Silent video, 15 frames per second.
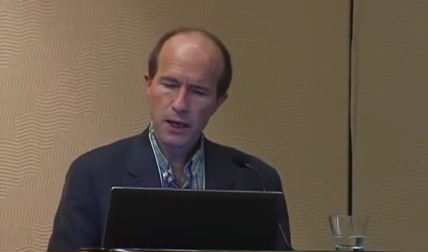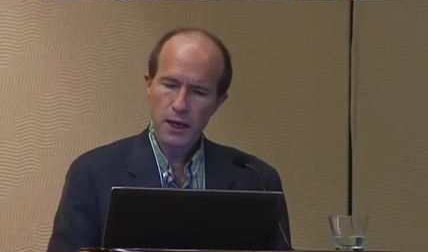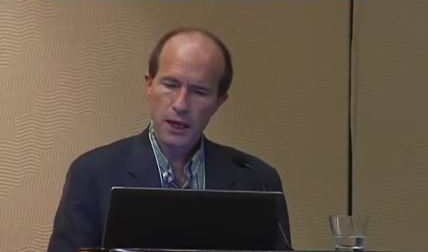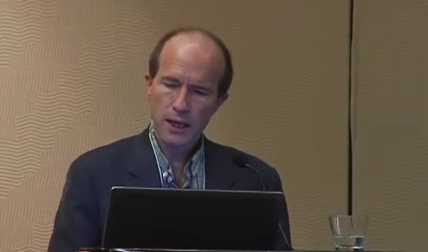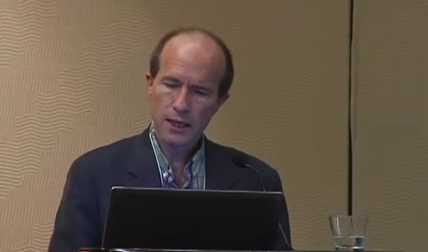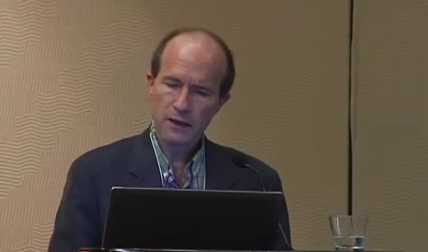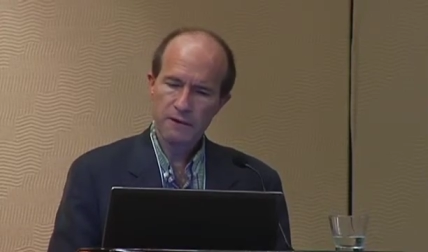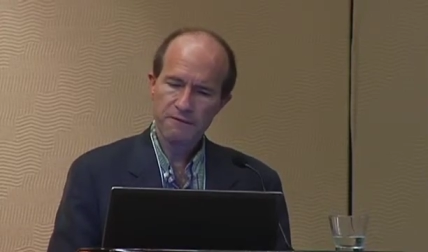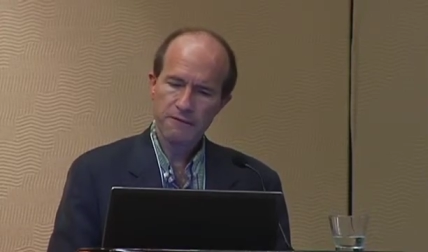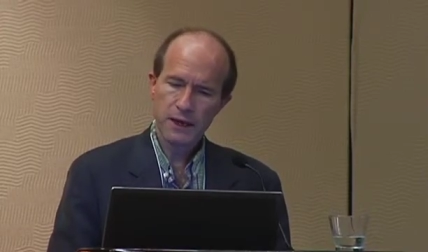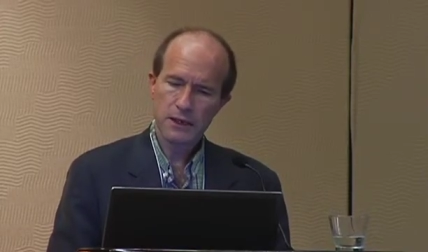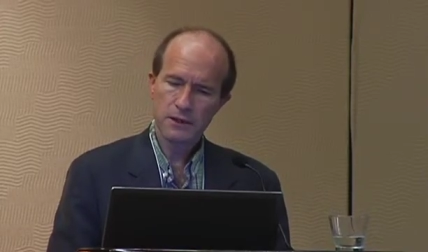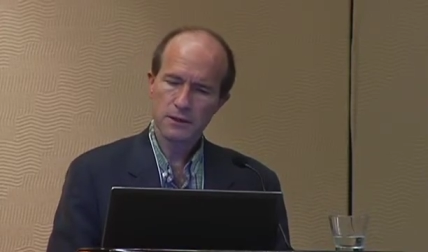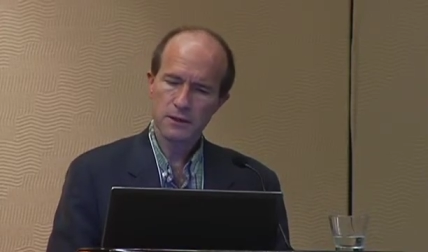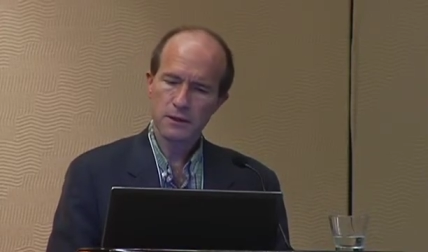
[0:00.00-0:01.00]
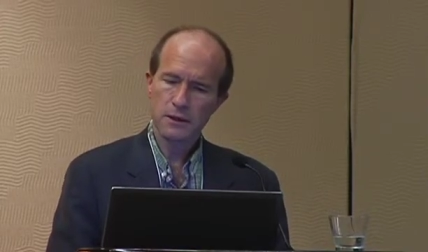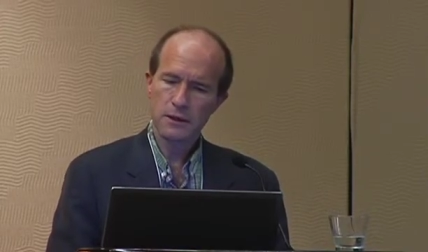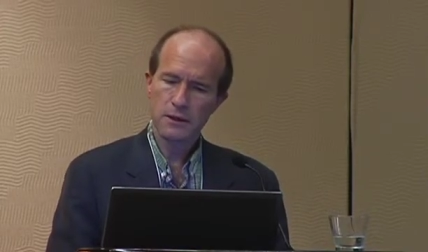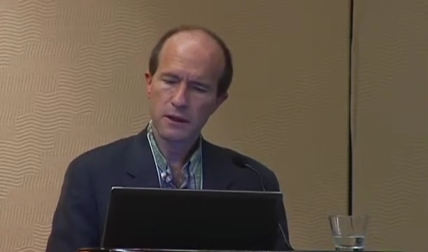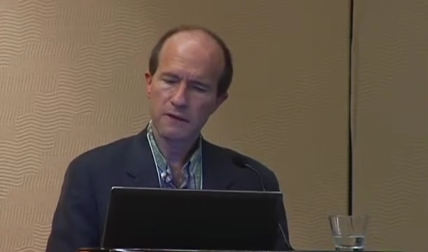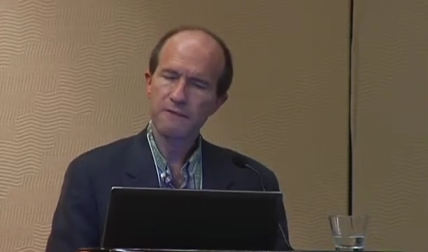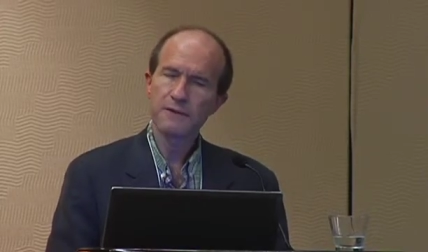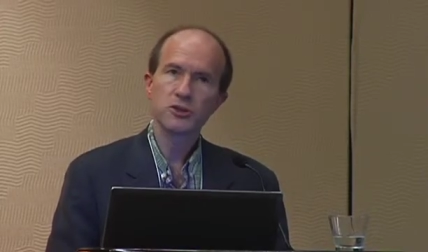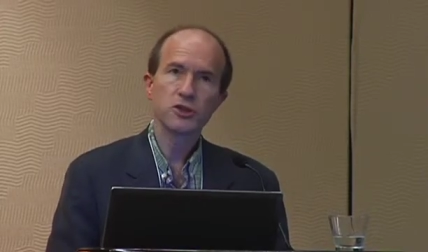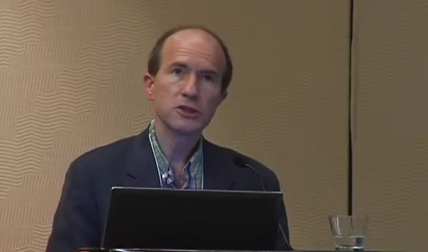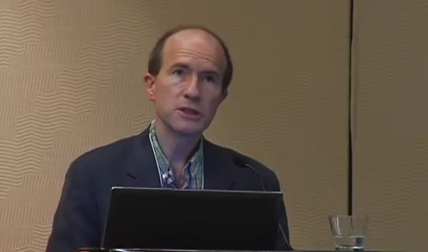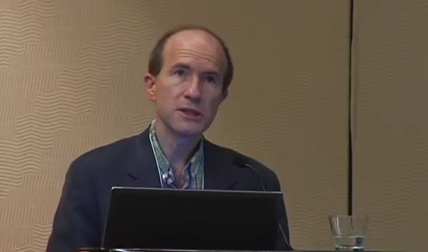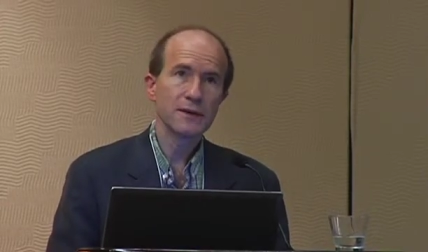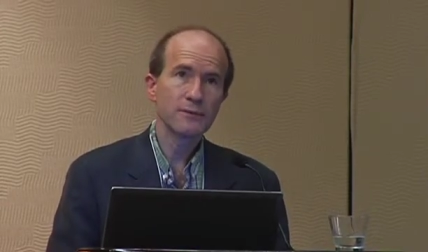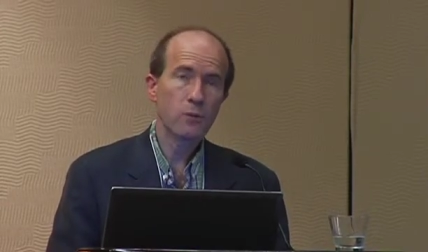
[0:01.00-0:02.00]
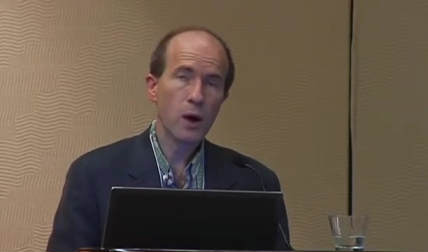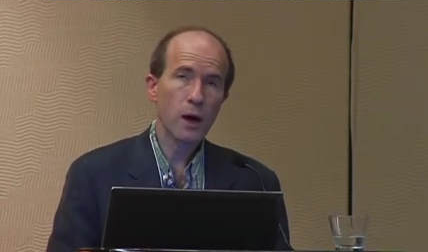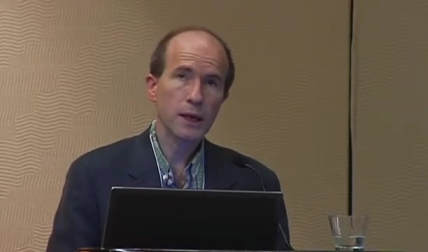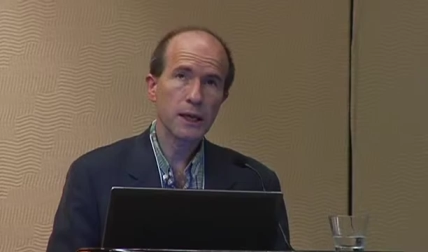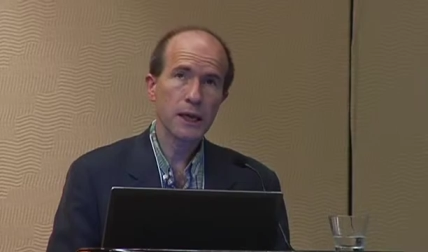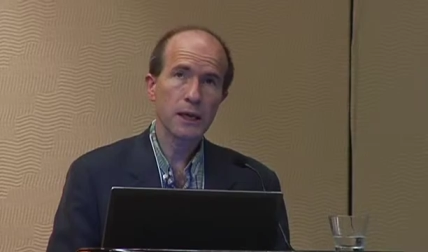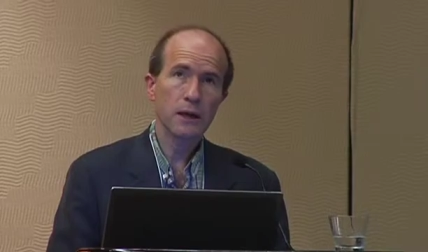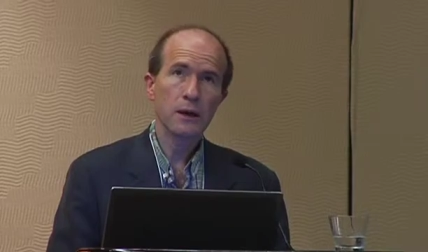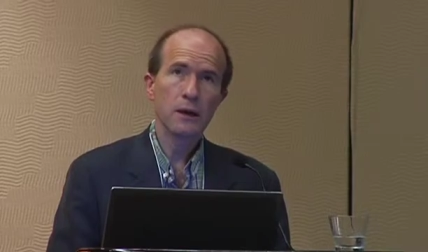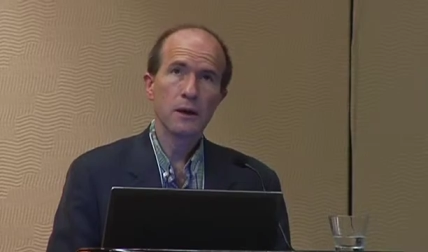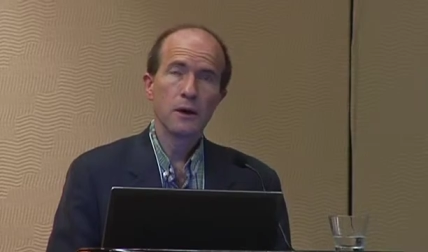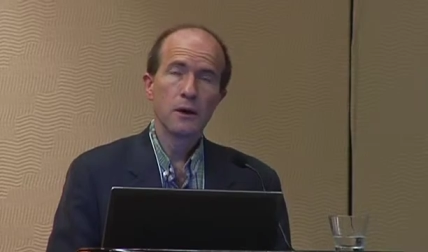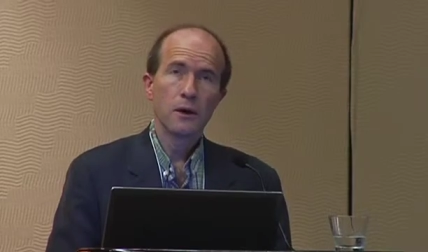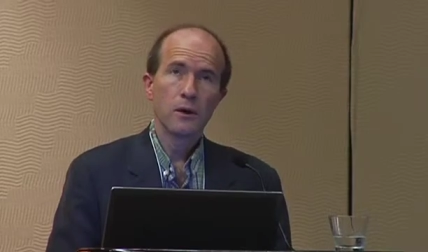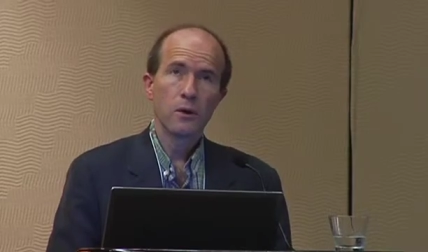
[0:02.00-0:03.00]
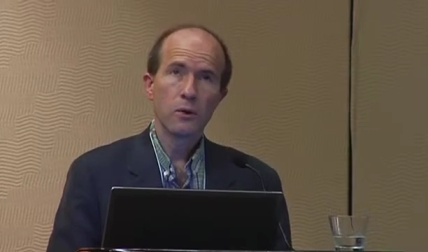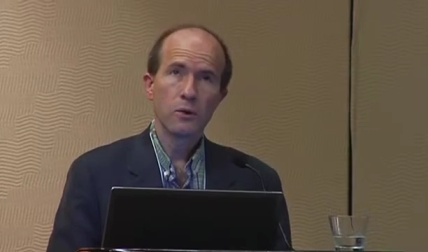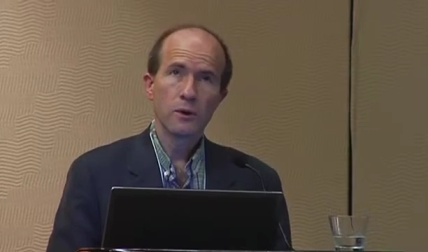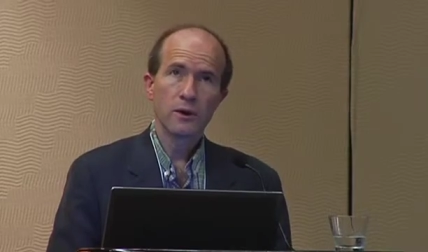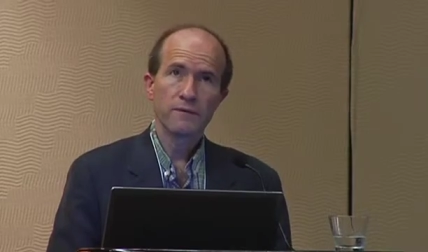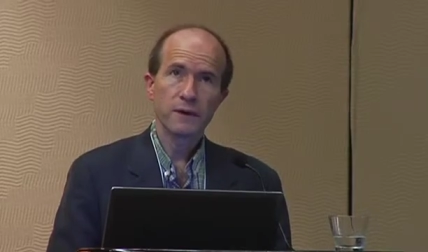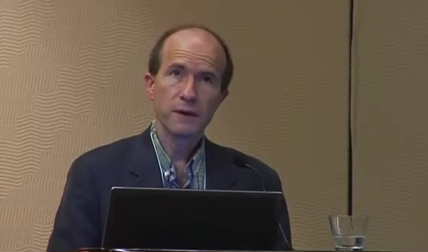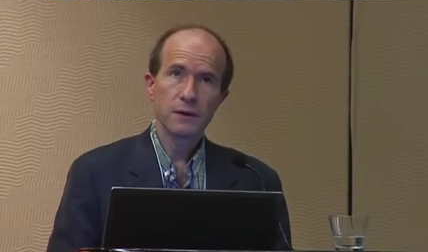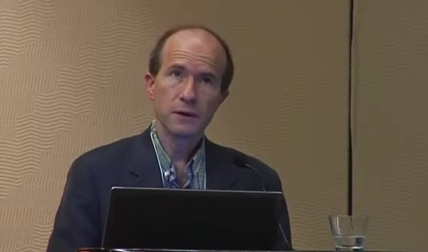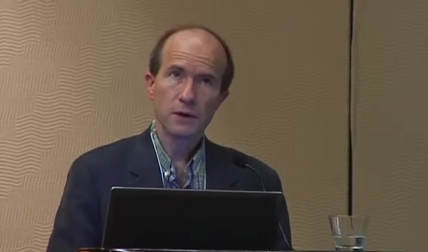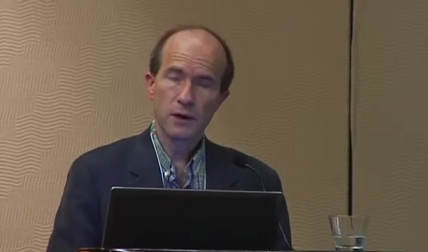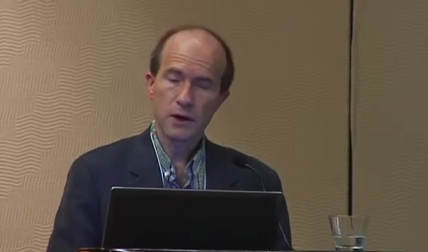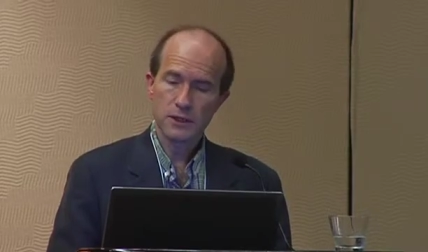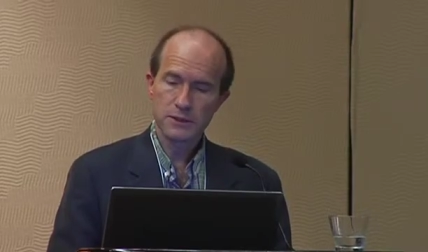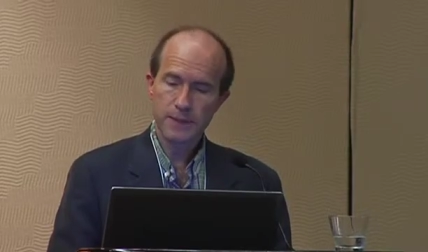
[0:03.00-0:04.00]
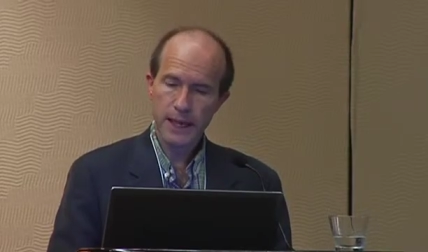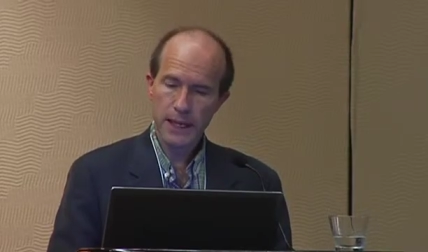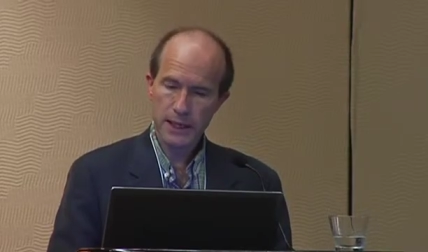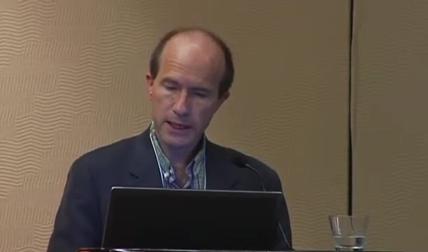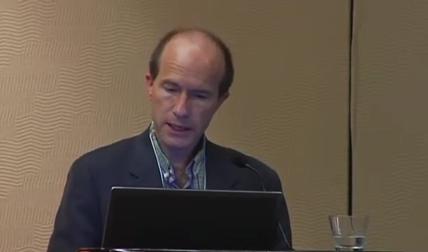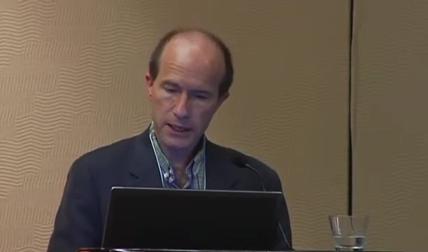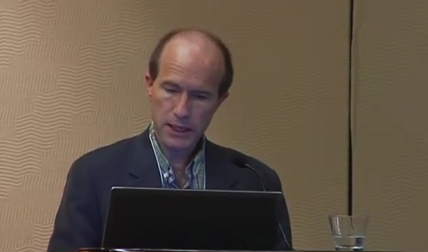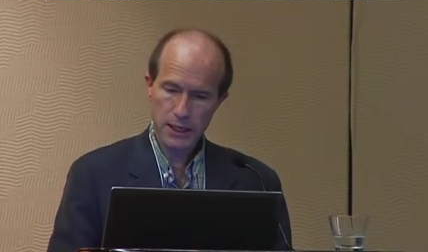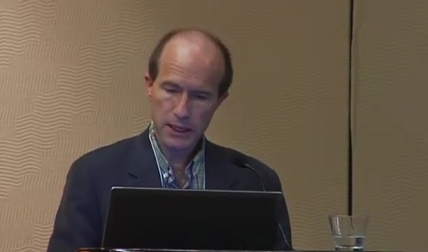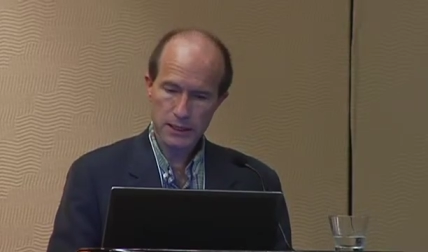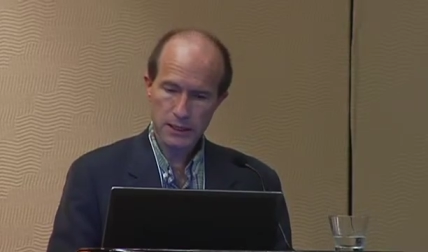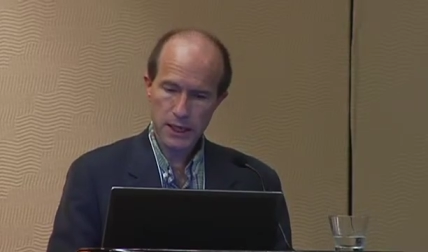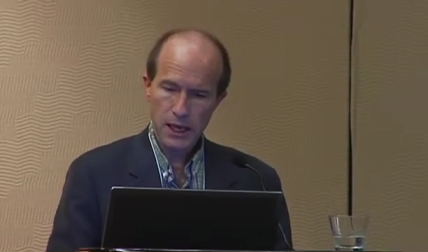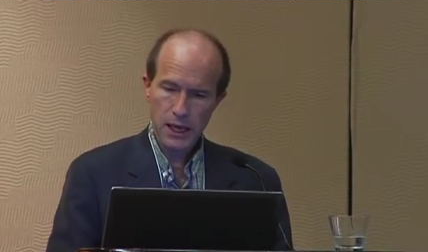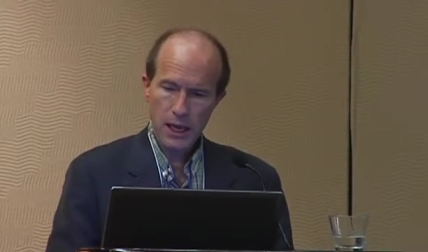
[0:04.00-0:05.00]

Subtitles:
it can affect the efficiency of walking or even cause pain in the knees.